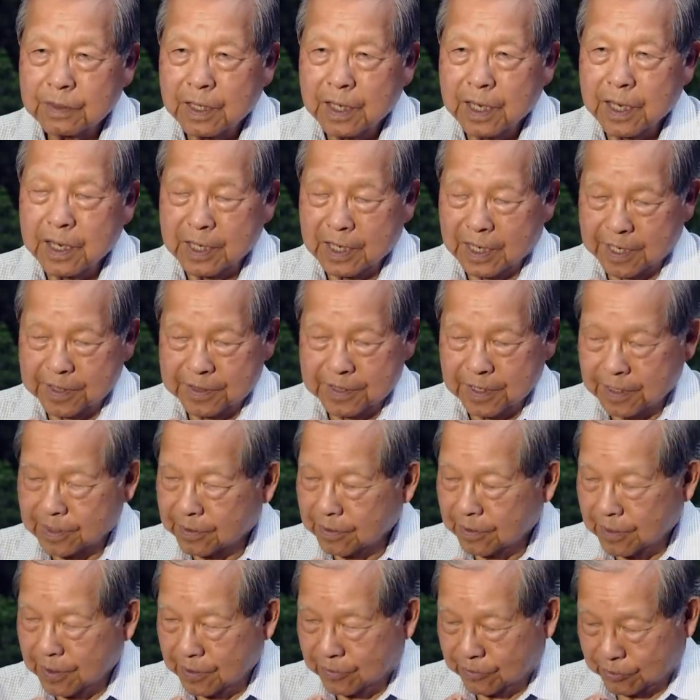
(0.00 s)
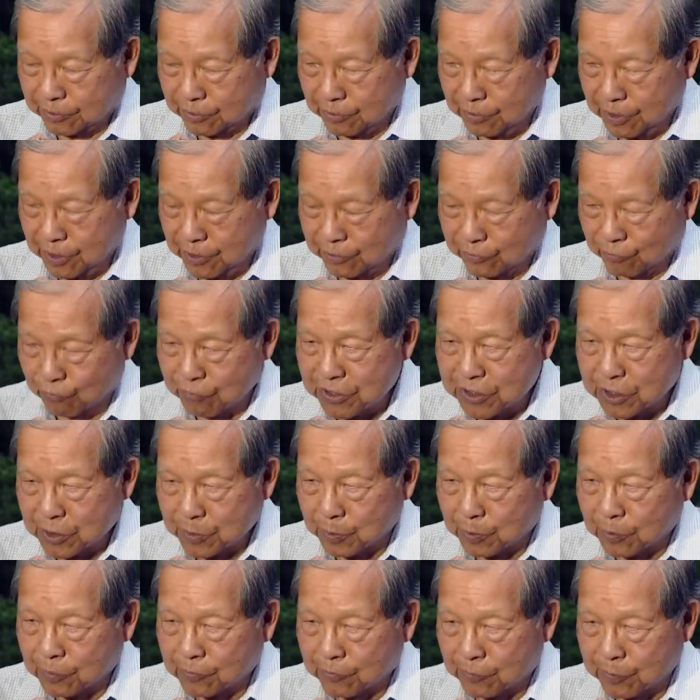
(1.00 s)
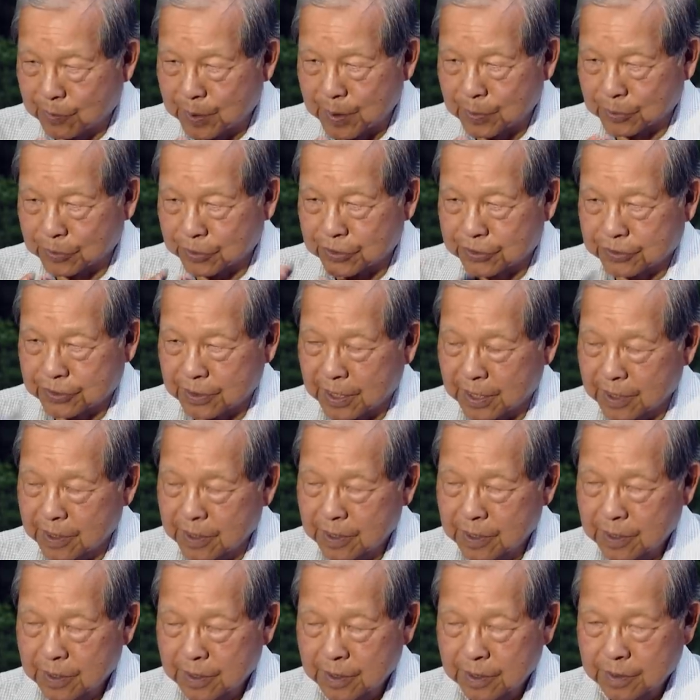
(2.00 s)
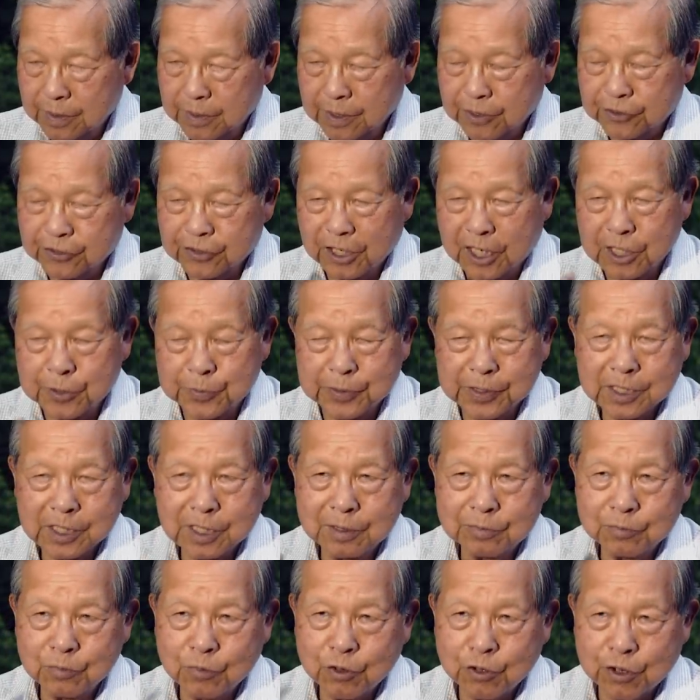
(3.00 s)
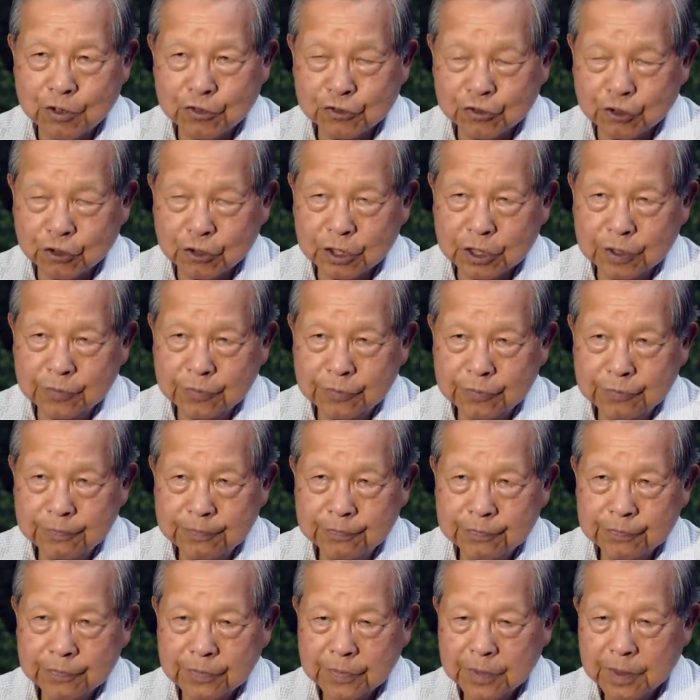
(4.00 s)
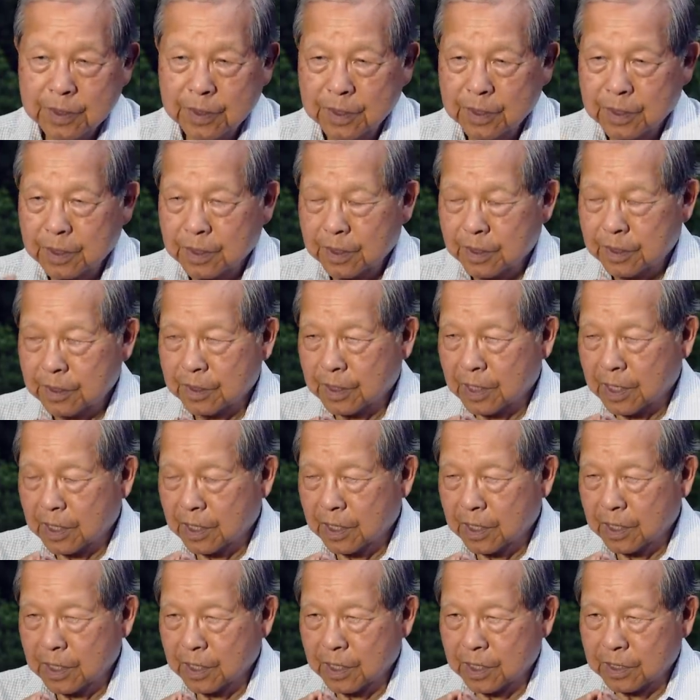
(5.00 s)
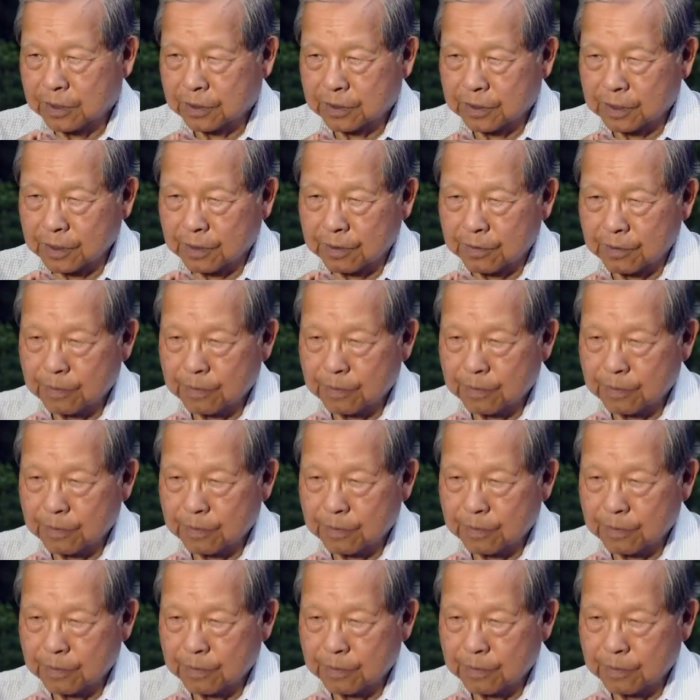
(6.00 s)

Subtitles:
And I think it's reasonable for people to say that China's become more assertive, that it